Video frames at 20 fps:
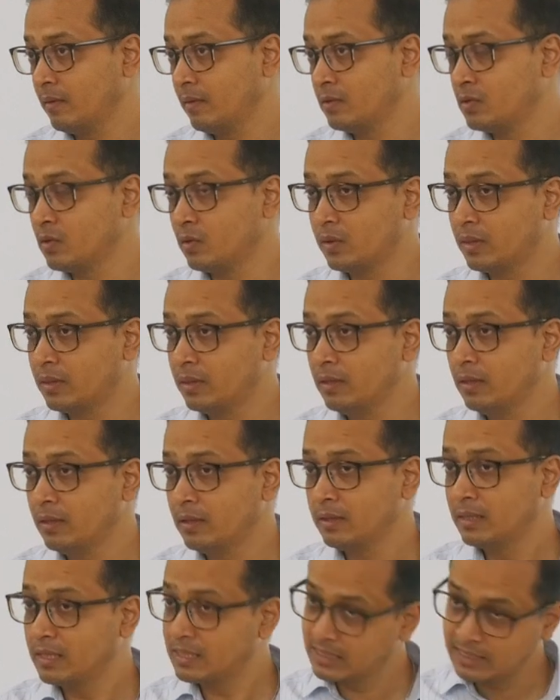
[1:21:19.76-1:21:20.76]
So,
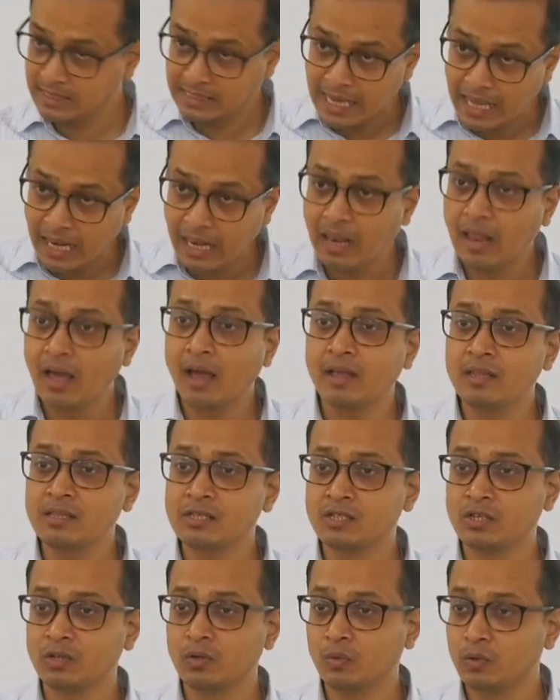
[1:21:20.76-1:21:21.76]
the cell
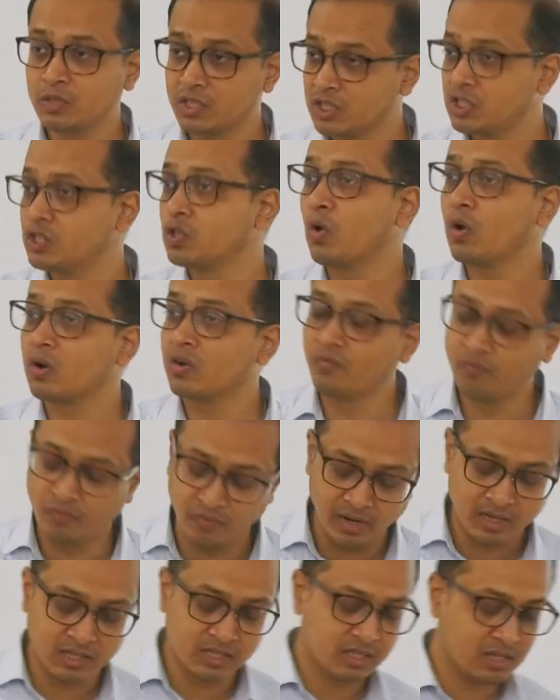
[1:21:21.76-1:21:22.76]
lines which is not
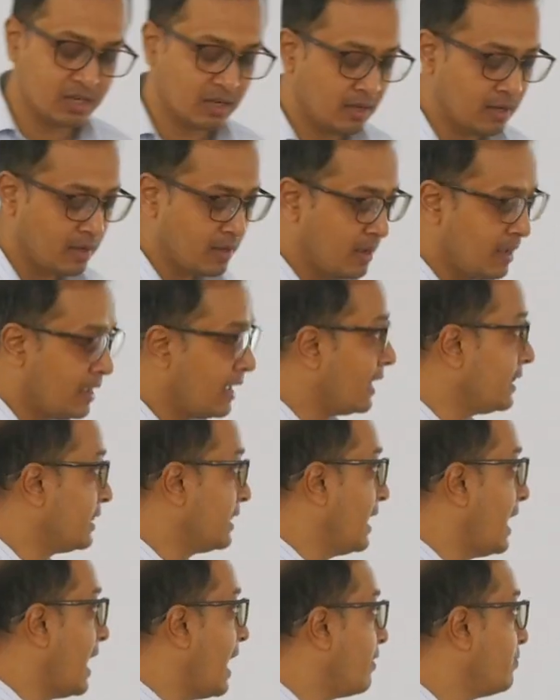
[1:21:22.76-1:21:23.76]
fixed, and
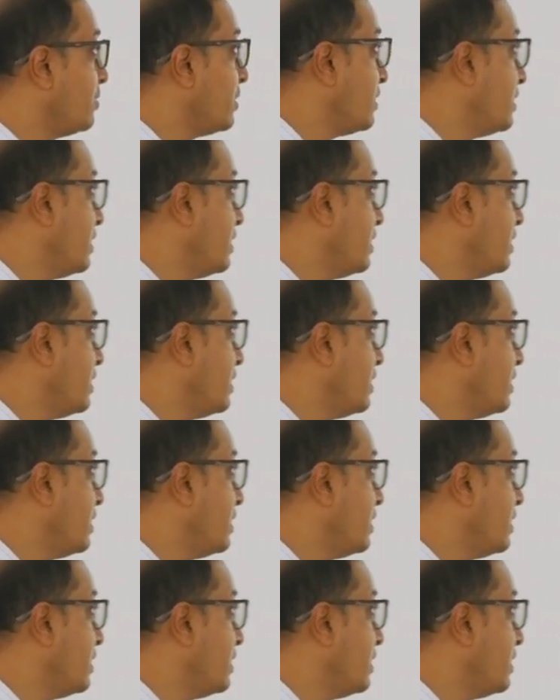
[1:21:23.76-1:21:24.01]
they have the